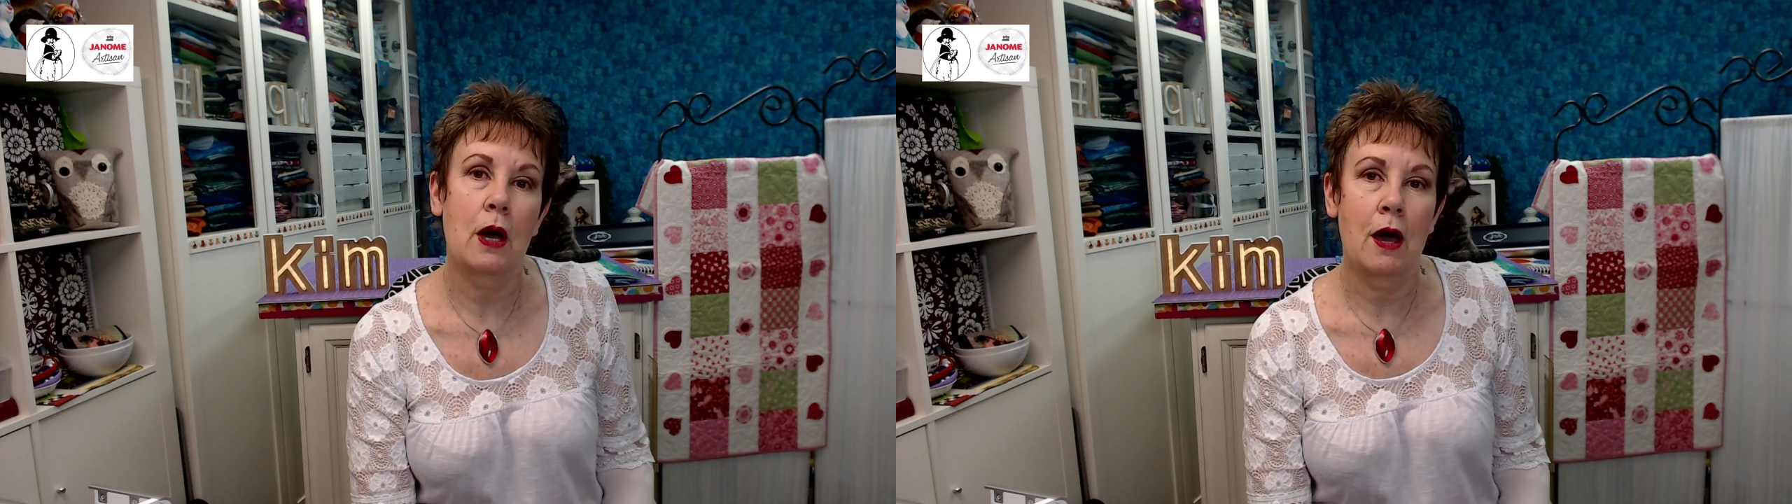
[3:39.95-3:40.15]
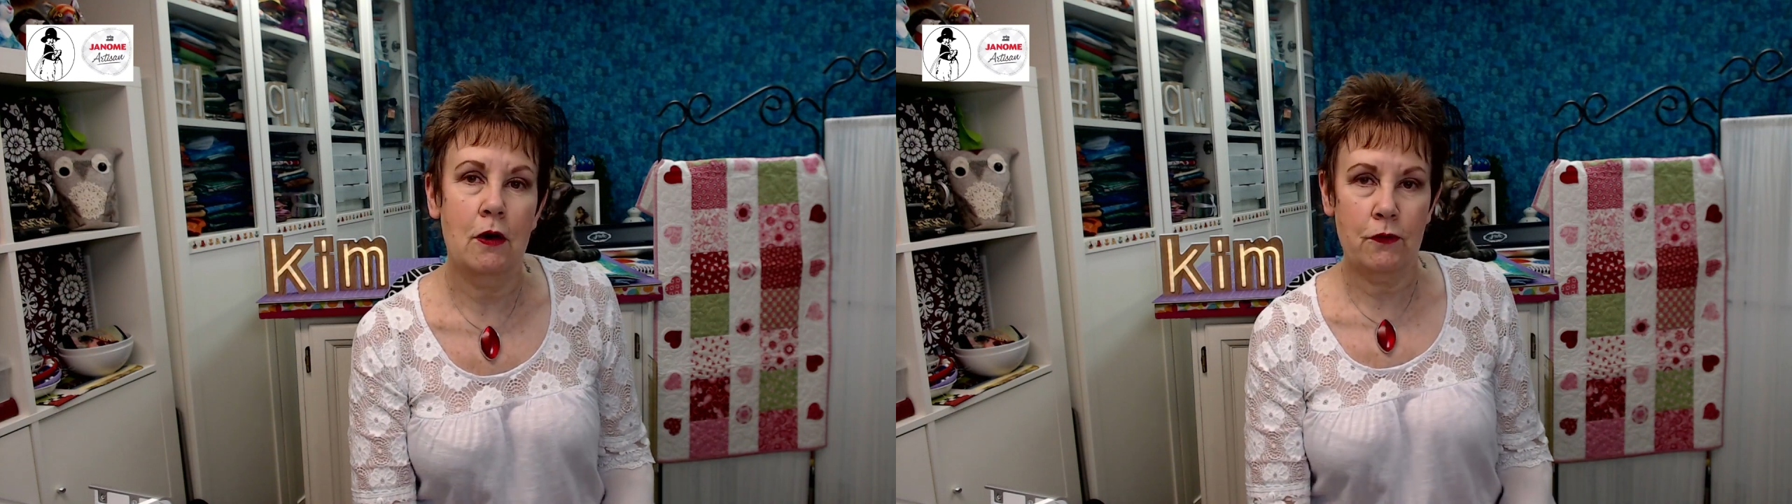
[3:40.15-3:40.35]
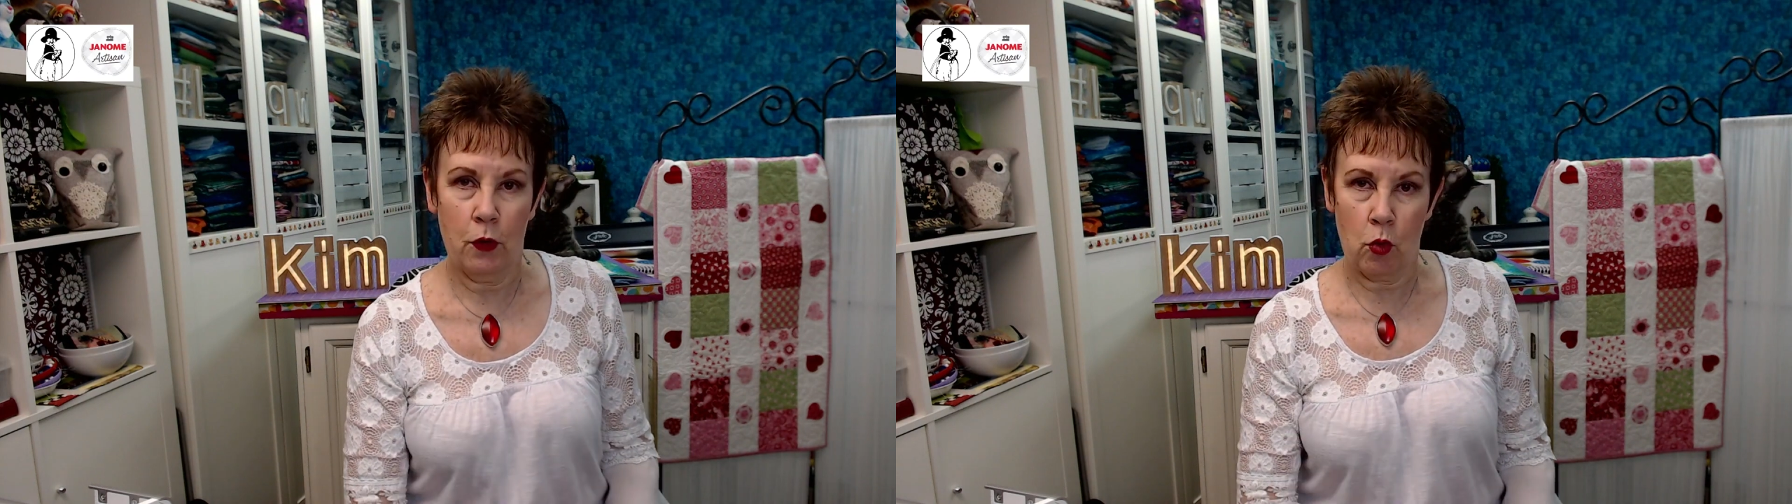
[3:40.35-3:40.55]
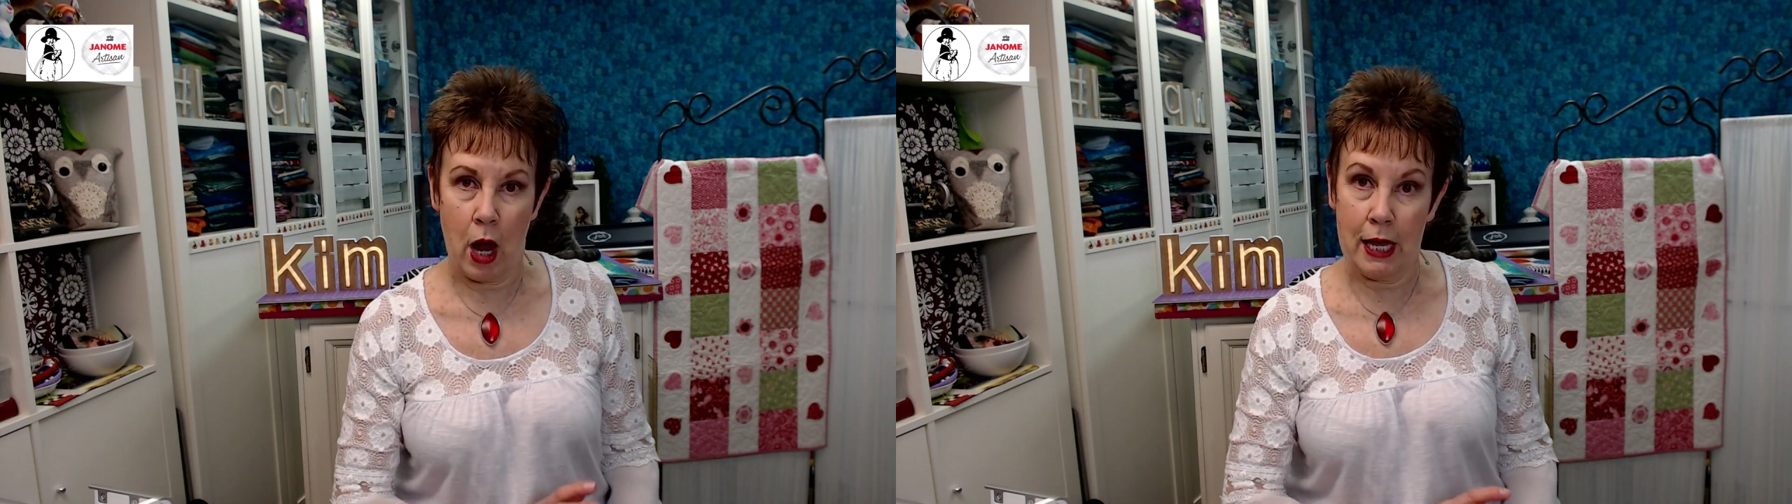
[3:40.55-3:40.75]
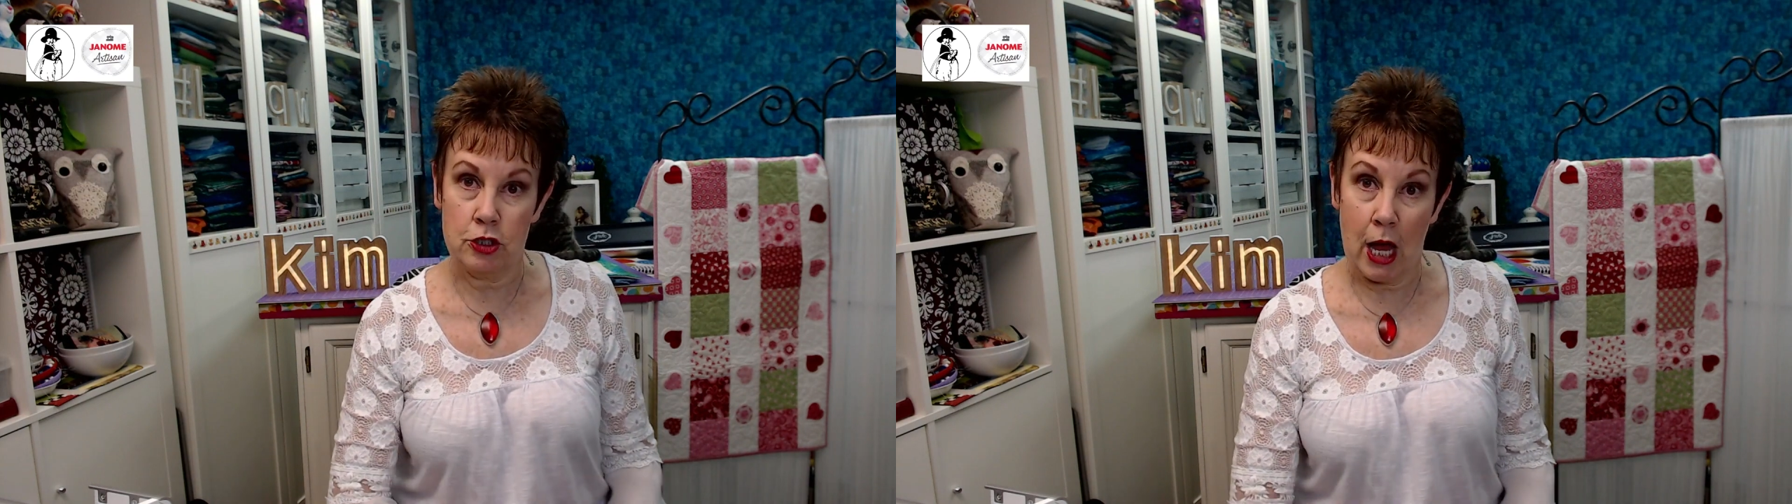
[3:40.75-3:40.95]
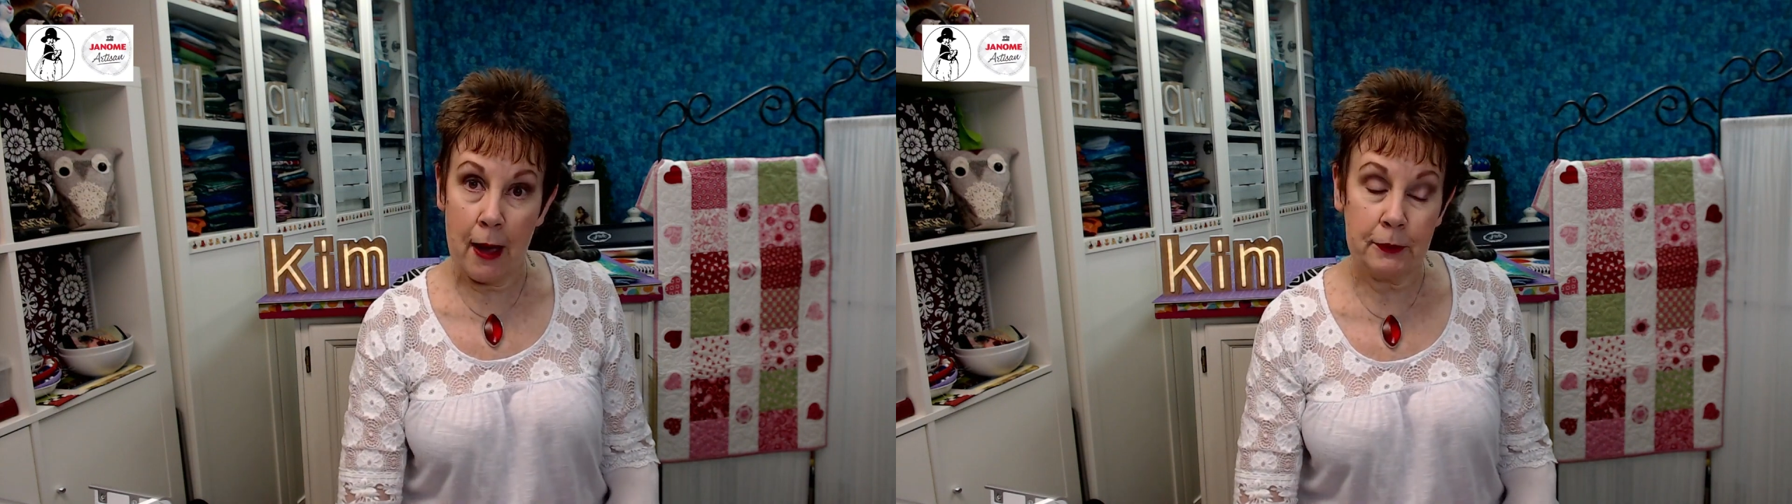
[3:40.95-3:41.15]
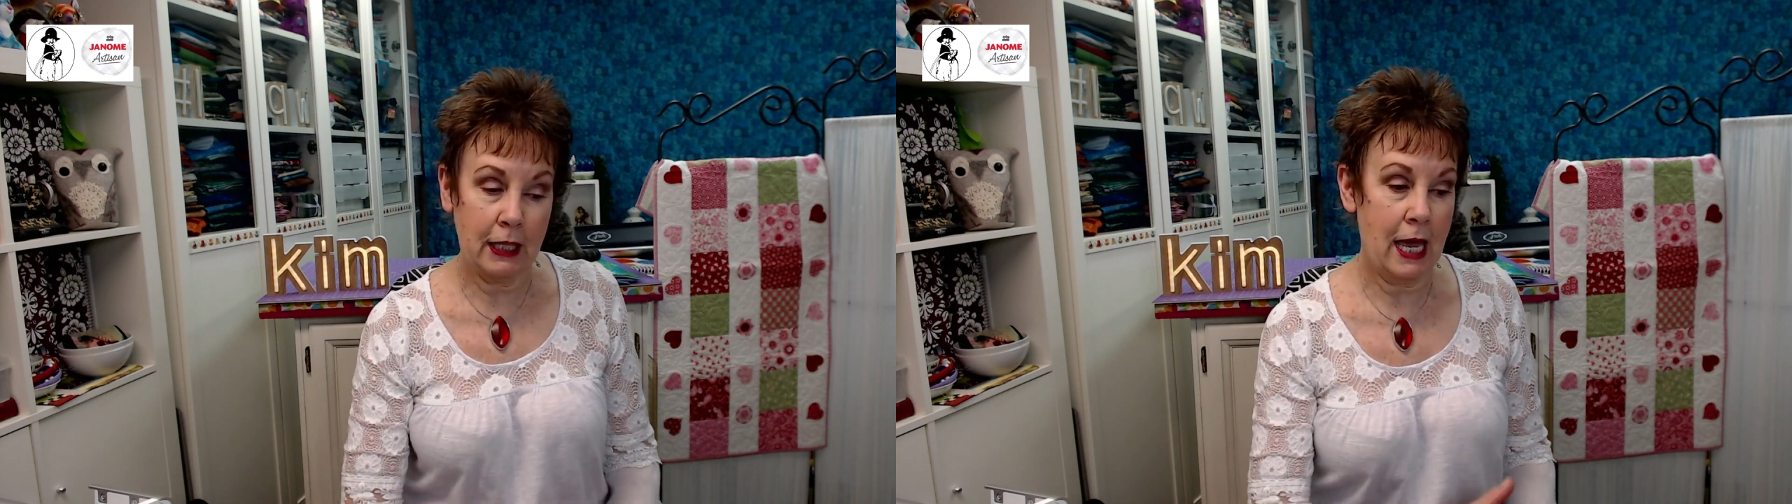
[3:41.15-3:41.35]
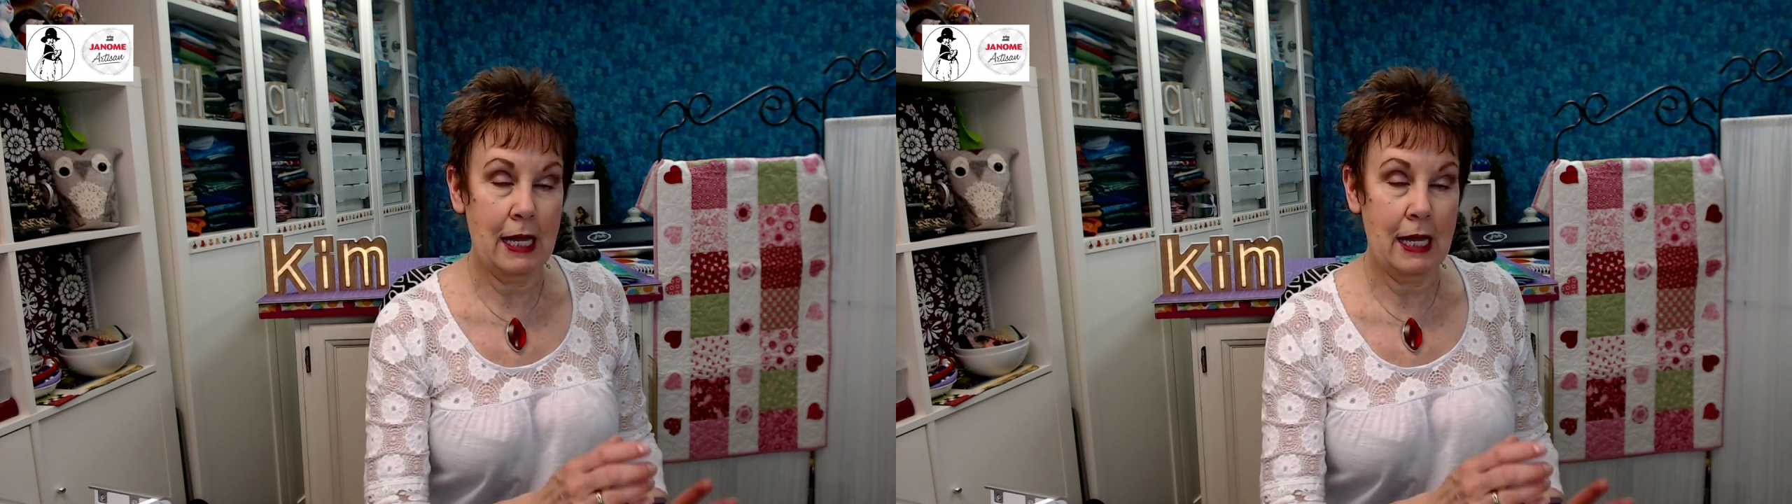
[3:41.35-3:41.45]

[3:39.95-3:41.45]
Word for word: of Raw Edge Applique.